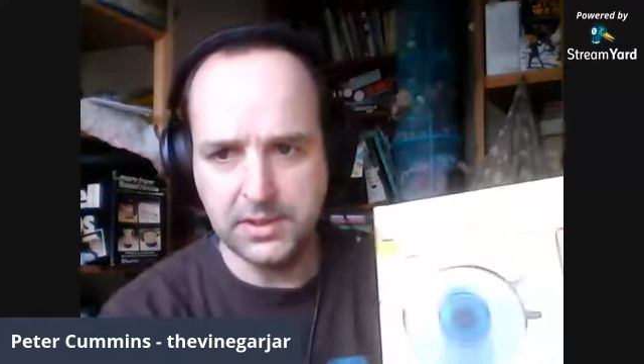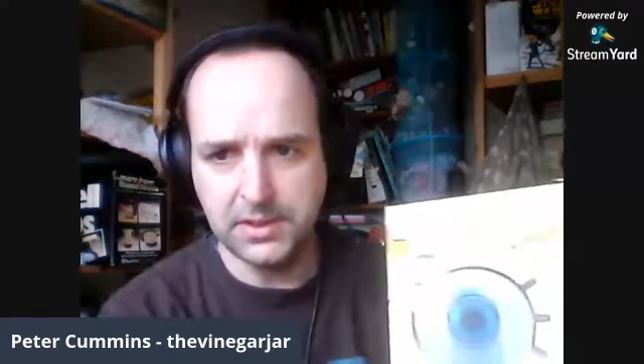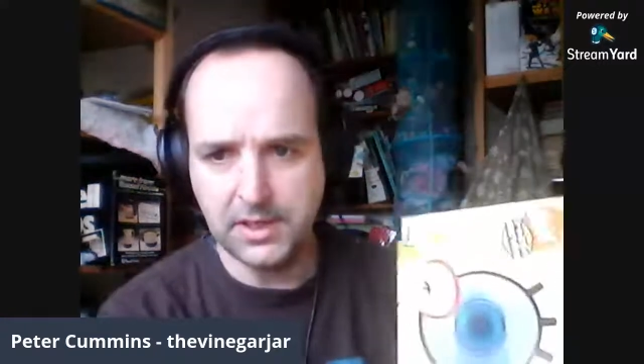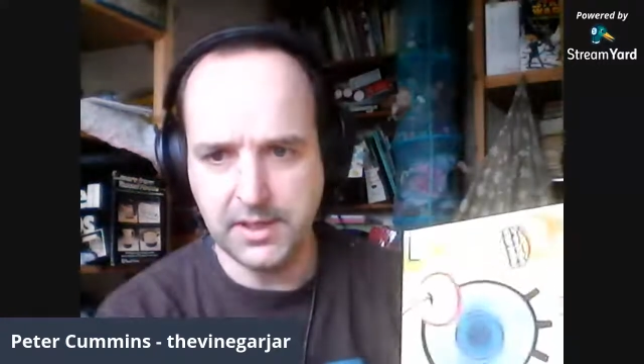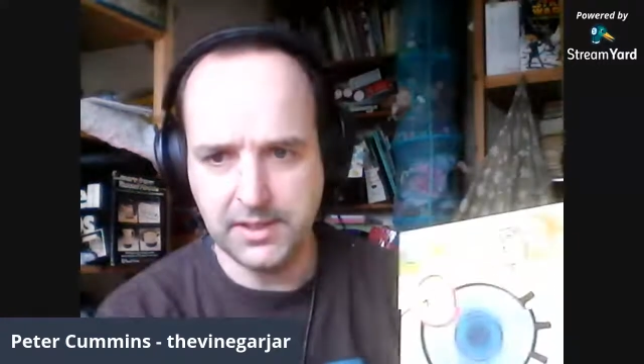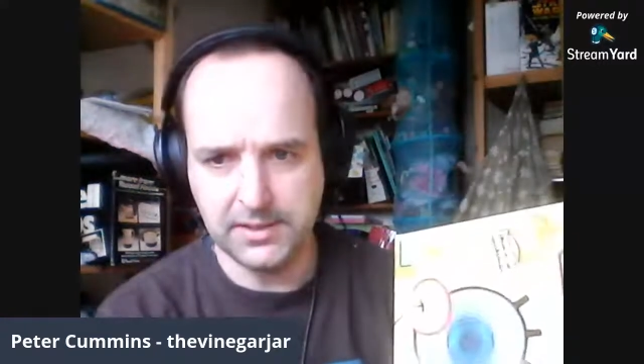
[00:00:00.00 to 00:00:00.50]

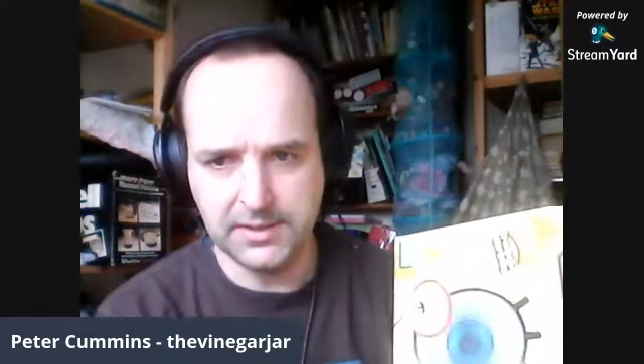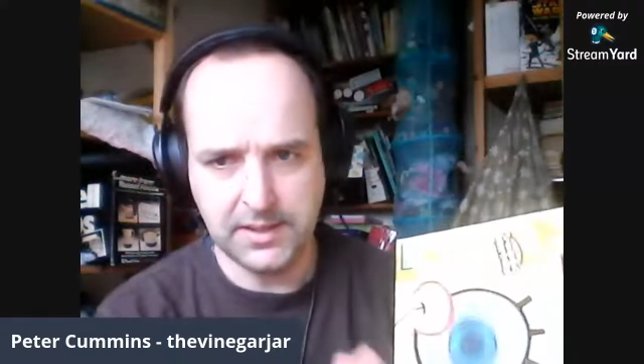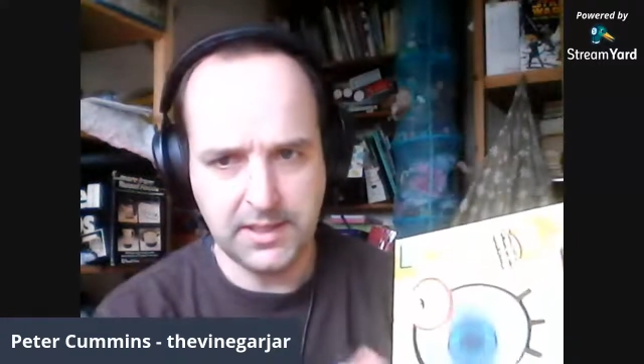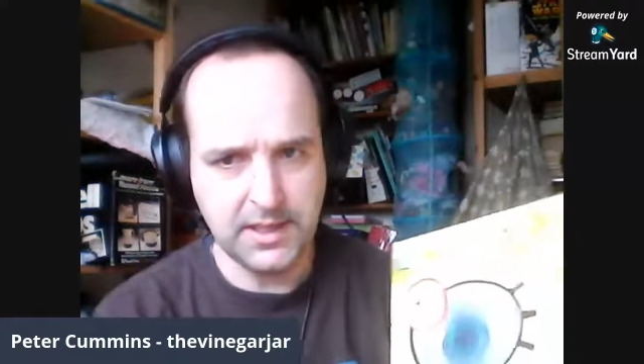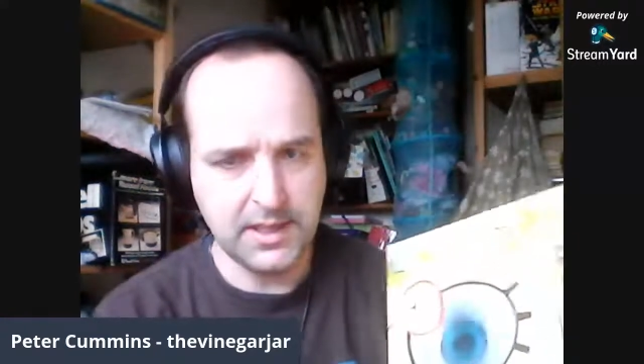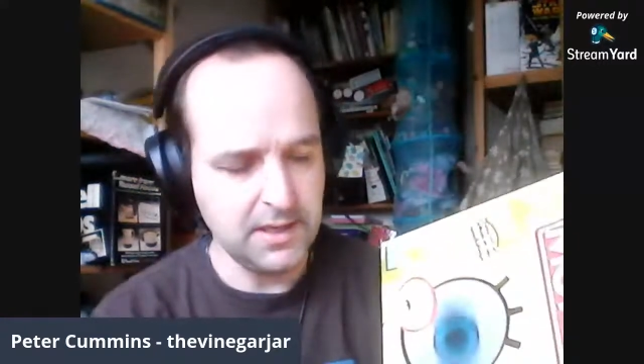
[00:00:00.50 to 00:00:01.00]
Okay,
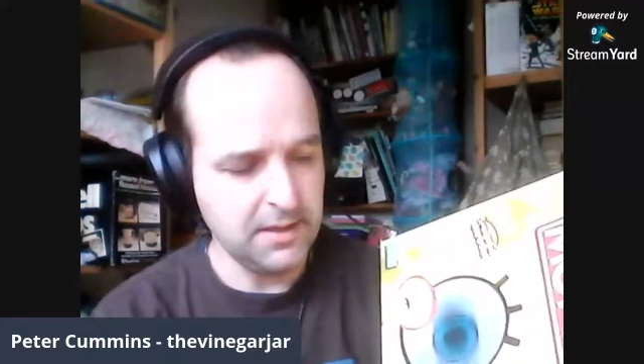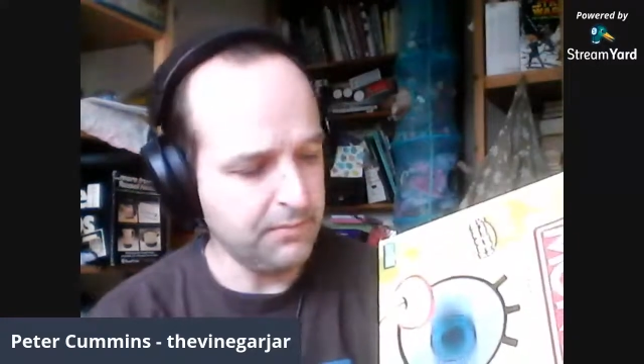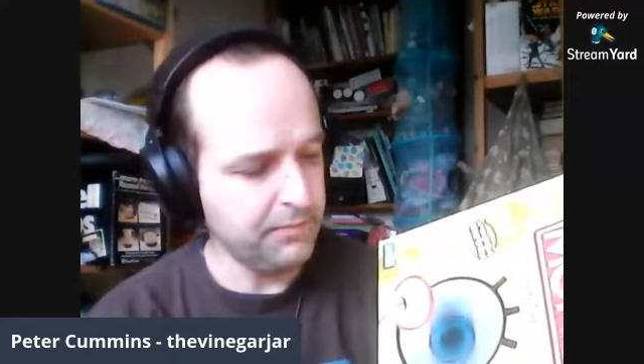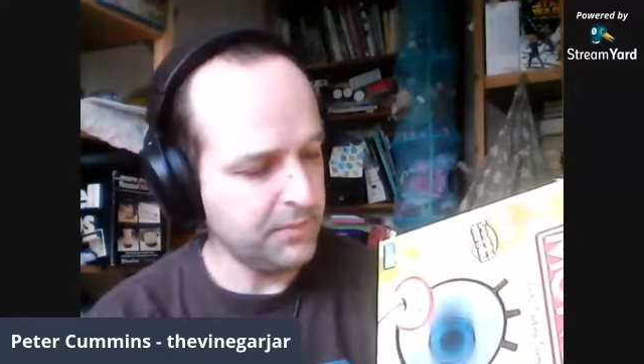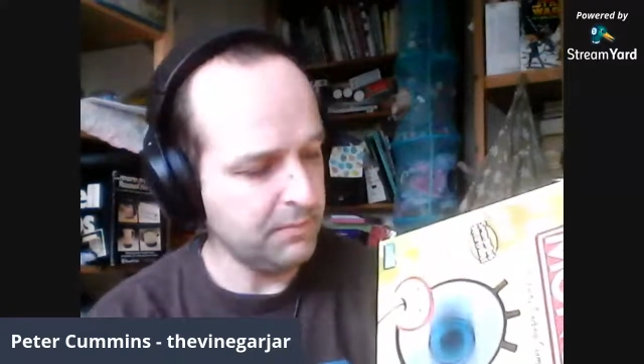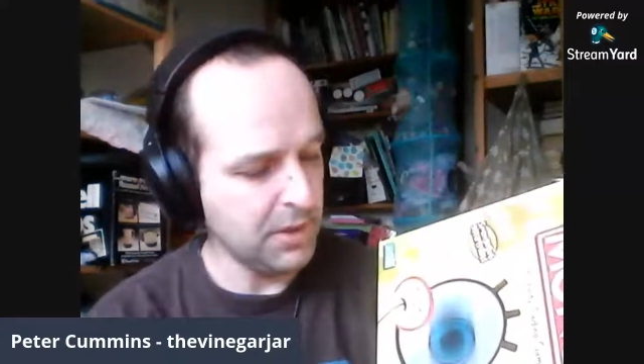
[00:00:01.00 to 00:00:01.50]

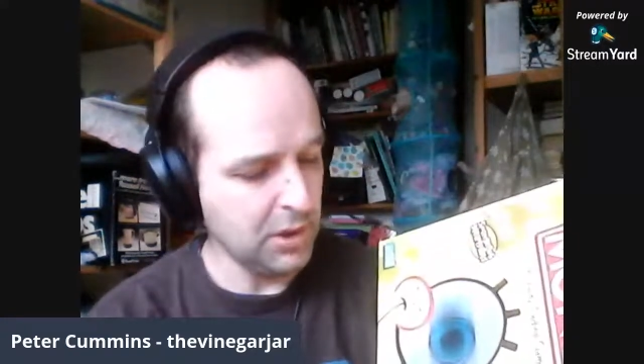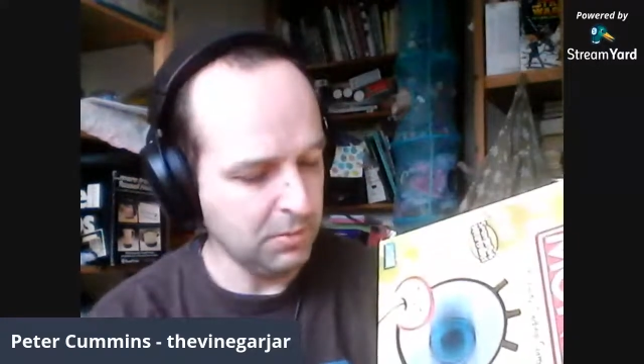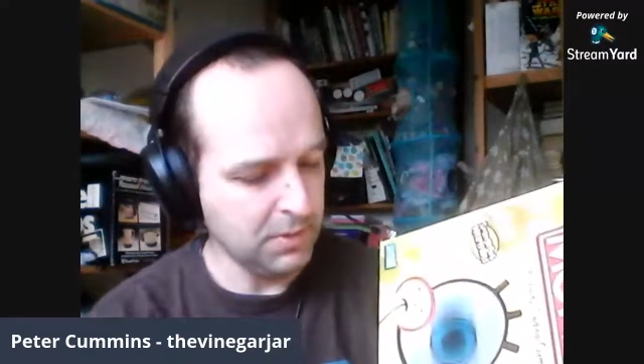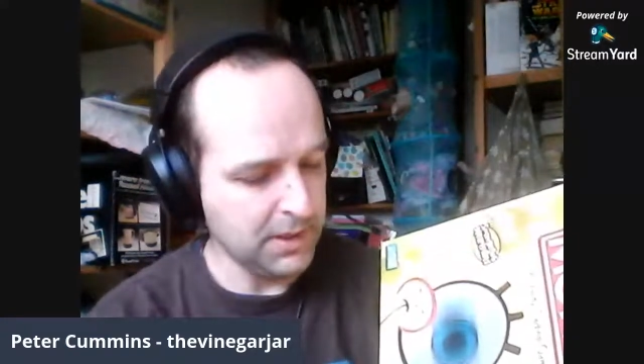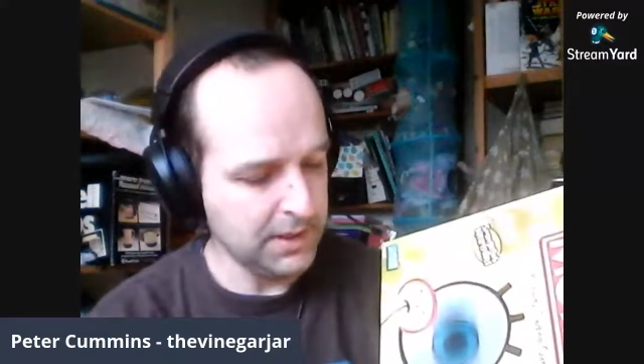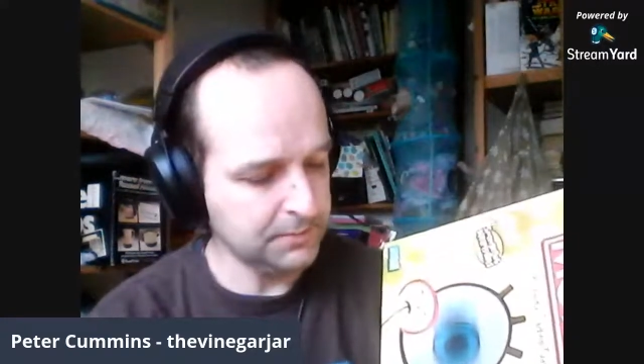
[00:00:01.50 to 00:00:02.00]

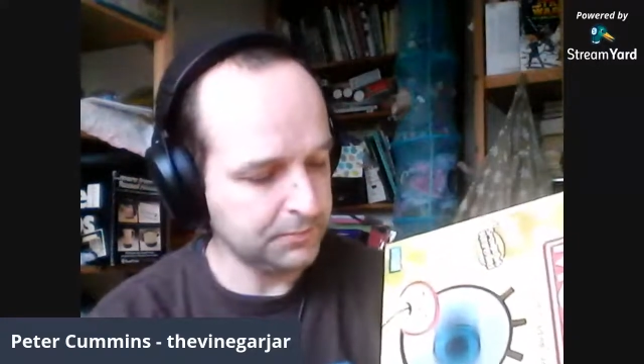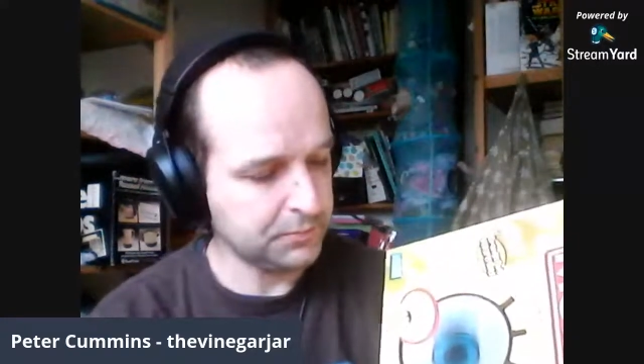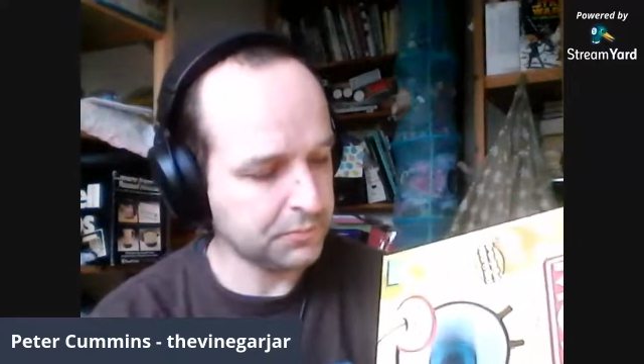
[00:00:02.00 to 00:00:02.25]
Monopoly.